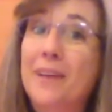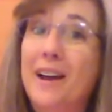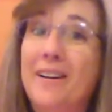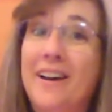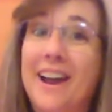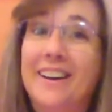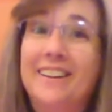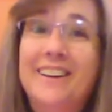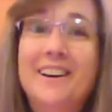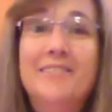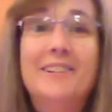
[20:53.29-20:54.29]
All right.
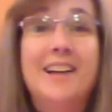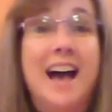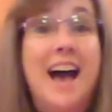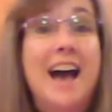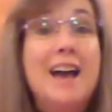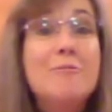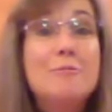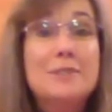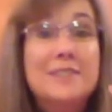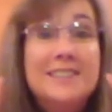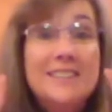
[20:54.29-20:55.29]
Well, I will